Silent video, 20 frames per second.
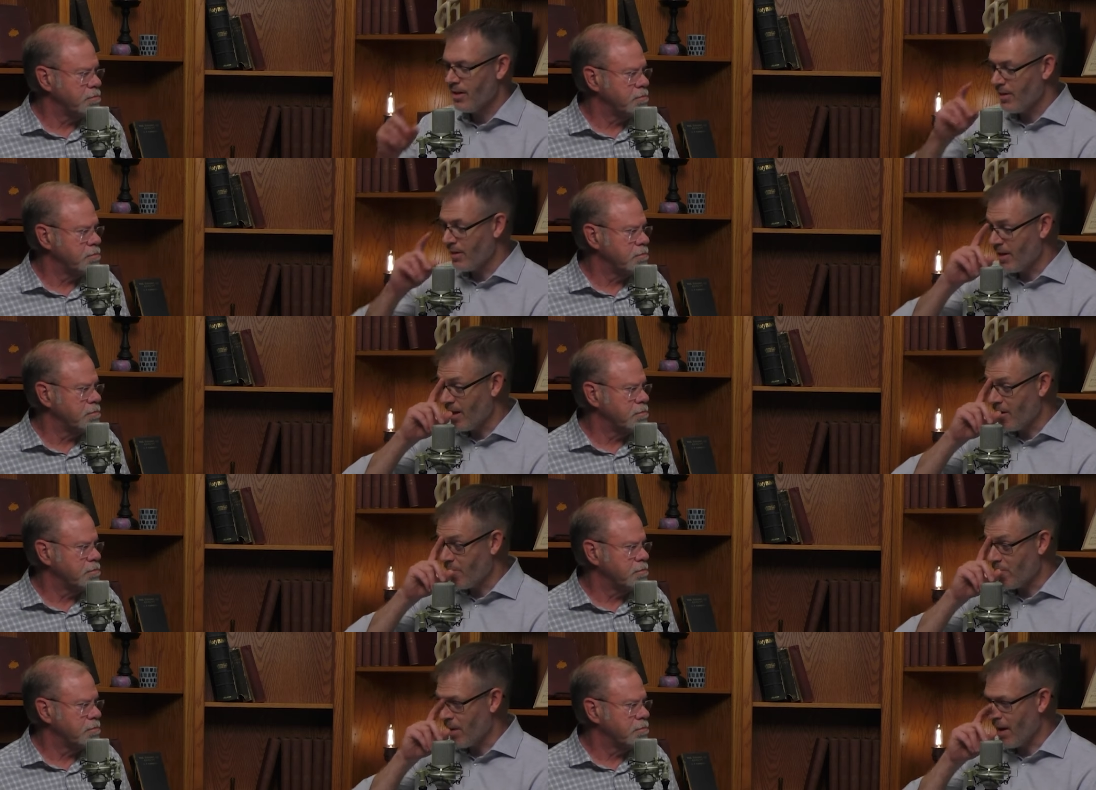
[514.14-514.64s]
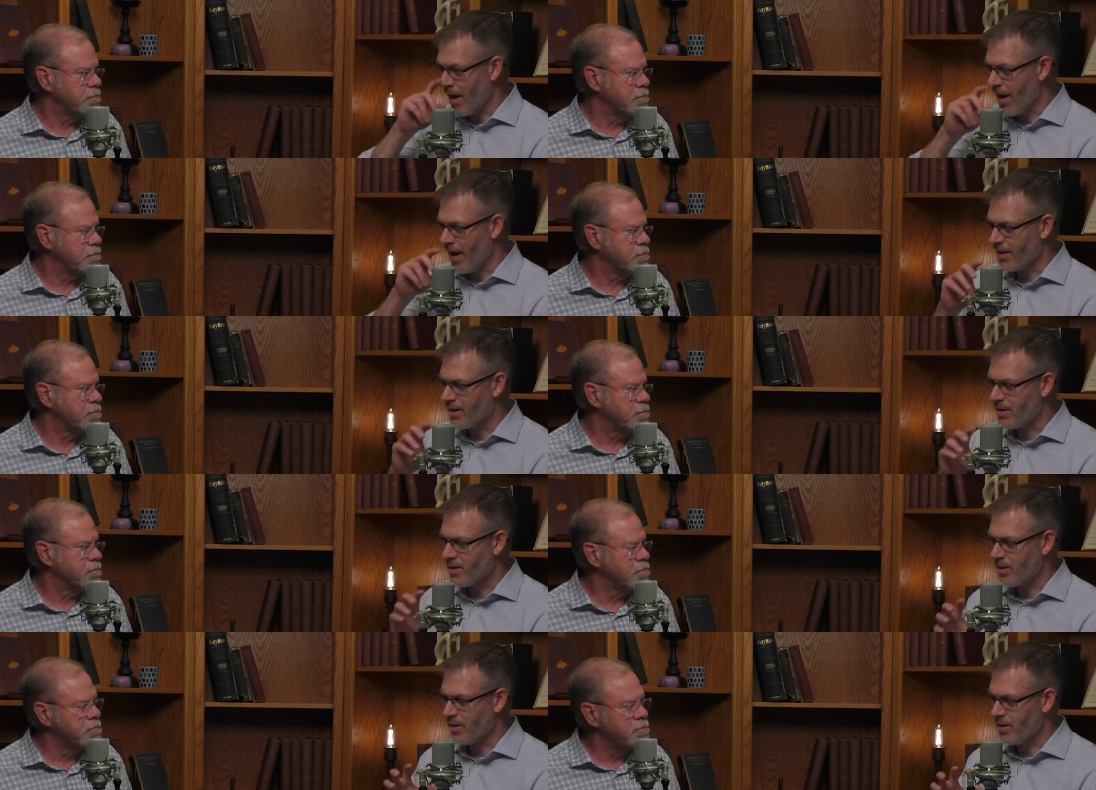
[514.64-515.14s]
Speaker 1: the
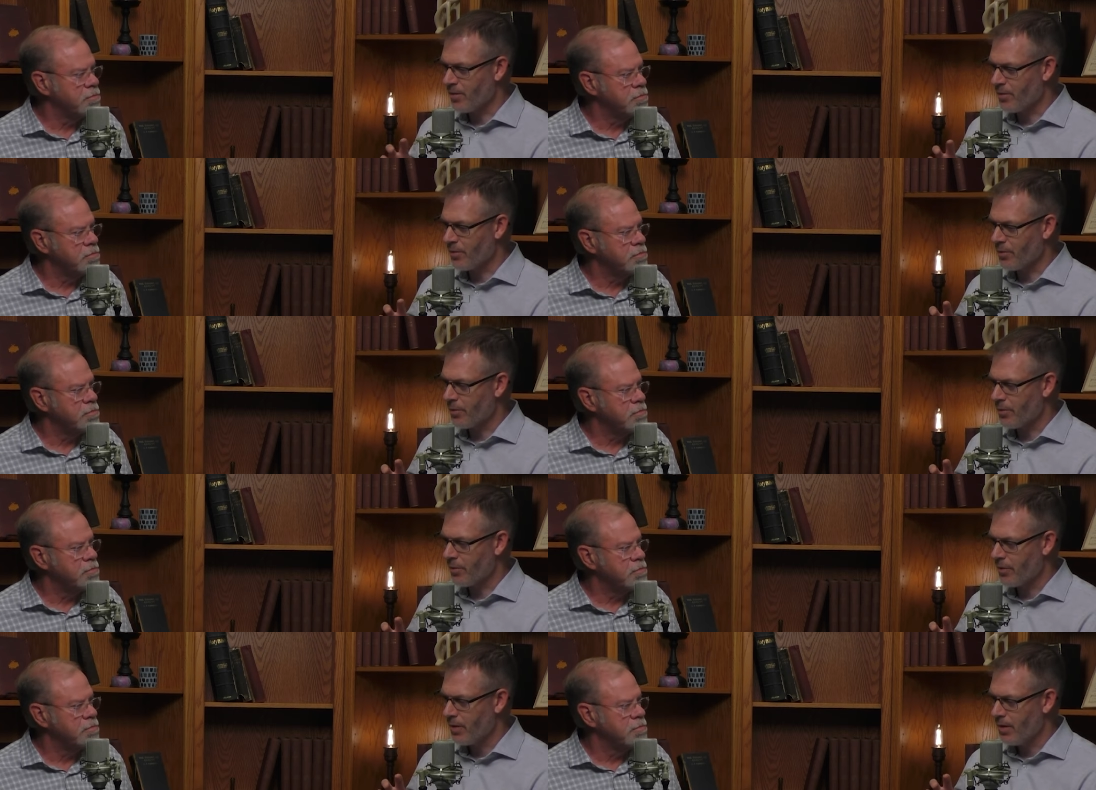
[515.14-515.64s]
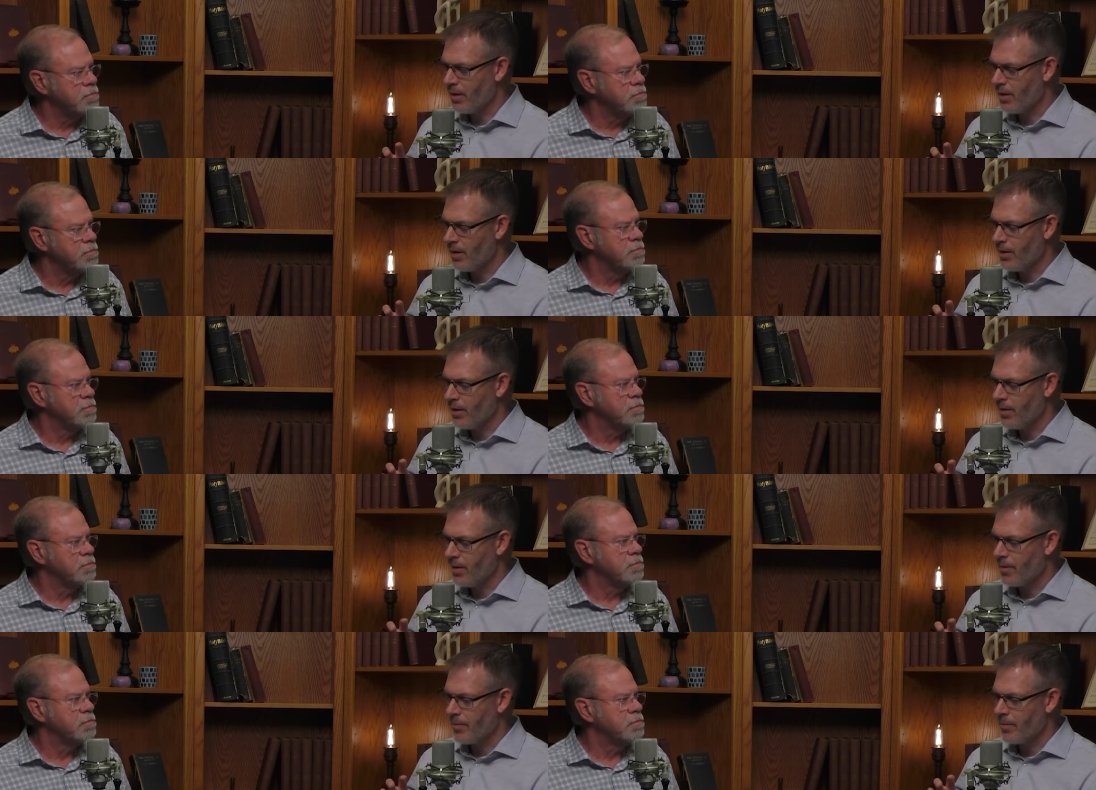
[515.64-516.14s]
impact of
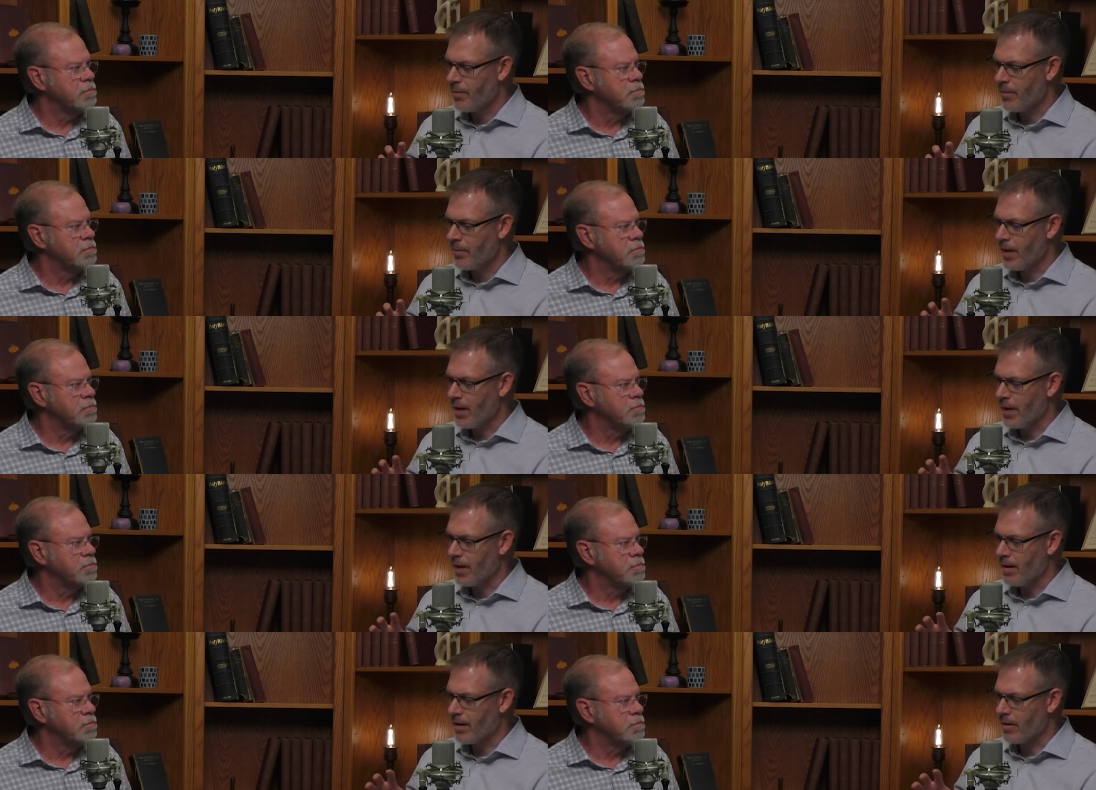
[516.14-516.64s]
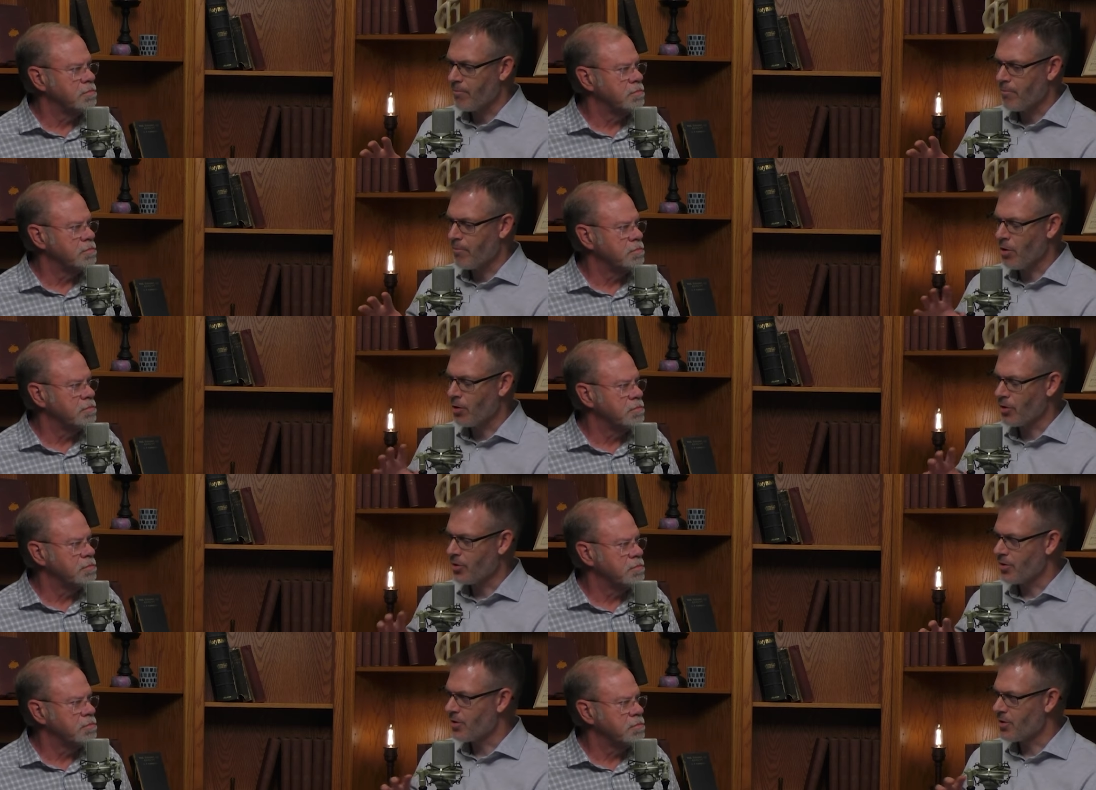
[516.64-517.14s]
uh,
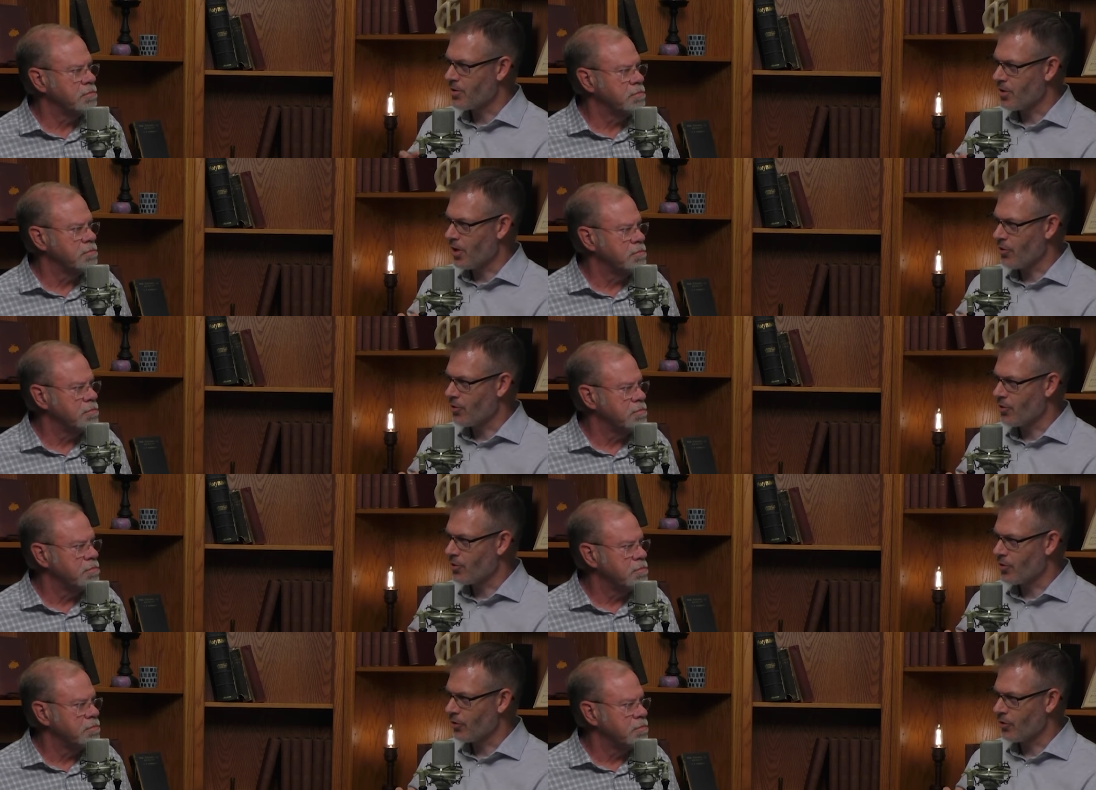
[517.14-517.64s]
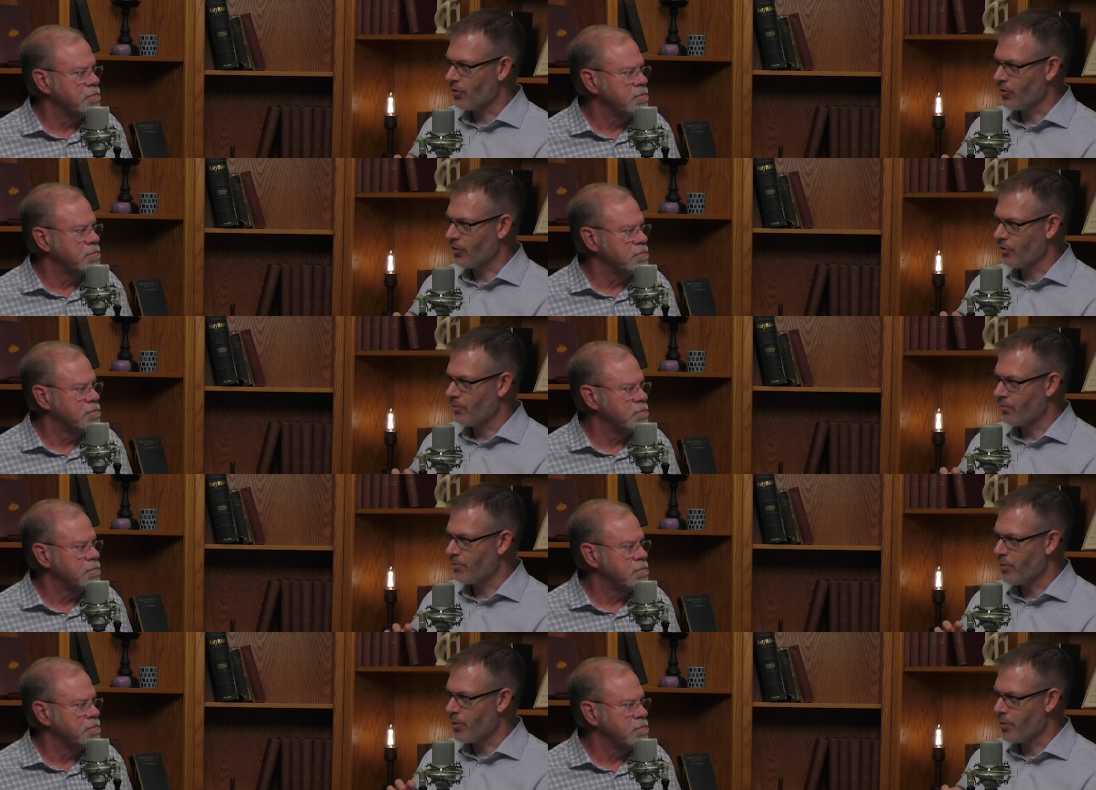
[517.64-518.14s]
modern social
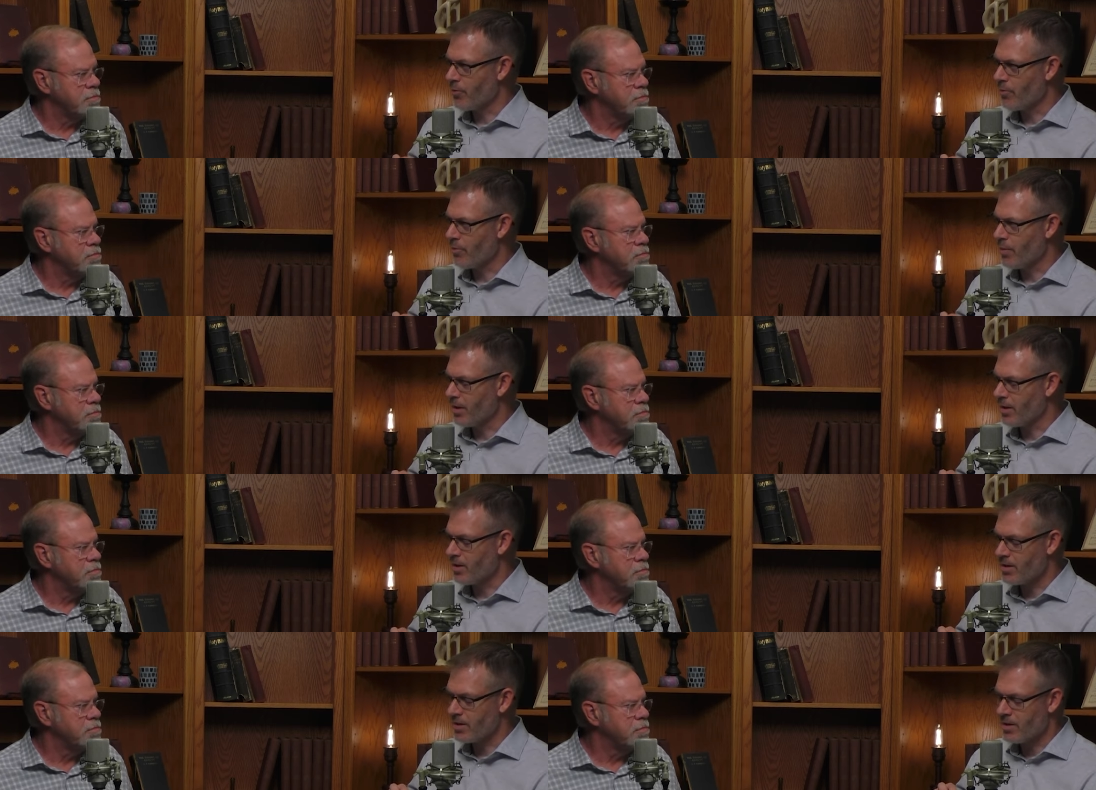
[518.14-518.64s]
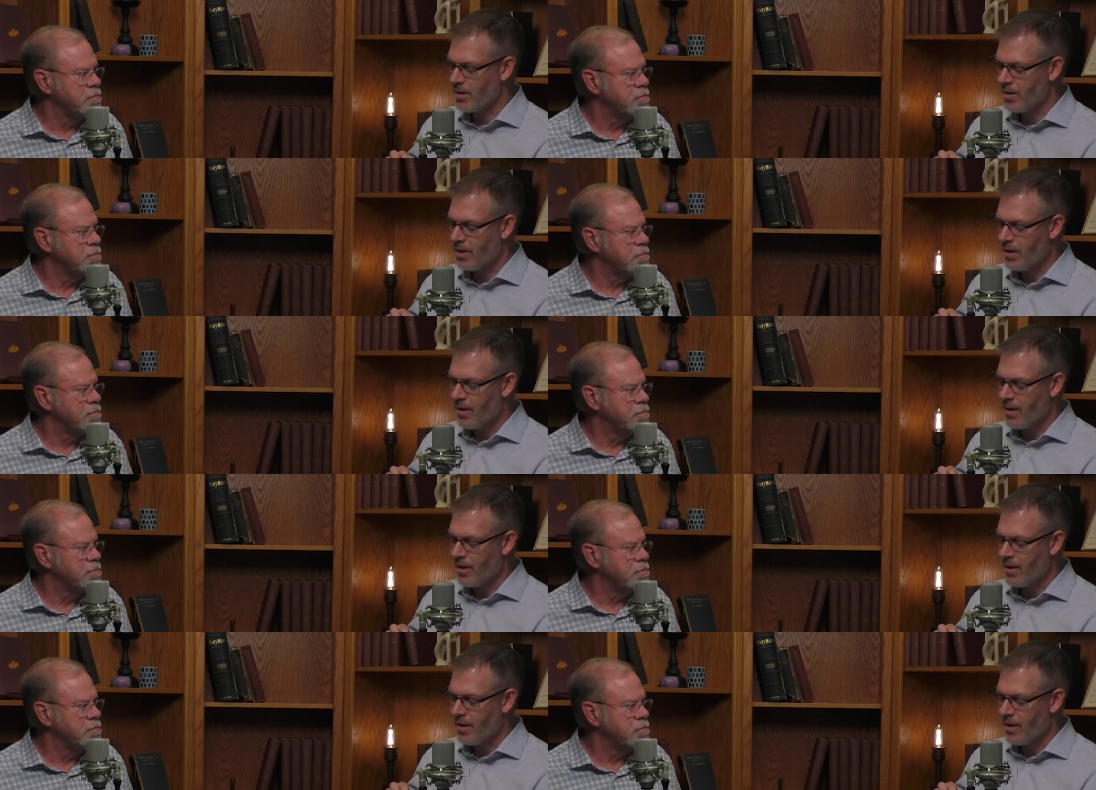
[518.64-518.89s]
movements